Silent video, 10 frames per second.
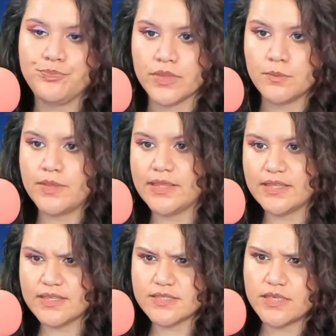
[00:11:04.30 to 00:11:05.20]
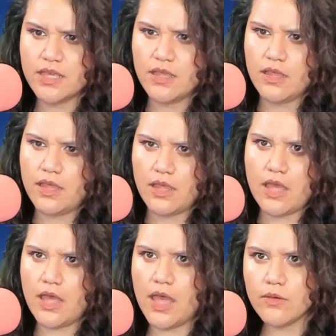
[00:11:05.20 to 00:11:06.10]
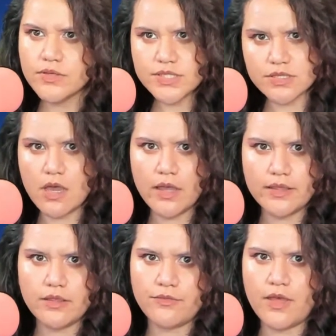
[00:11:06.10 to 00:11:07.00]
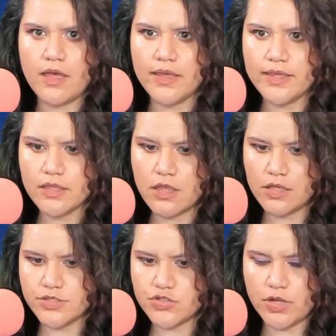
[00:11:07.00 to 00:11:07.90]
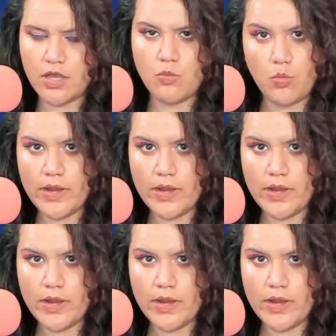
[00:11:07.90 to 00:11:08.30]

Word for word: Because I was taught if I concentrate on one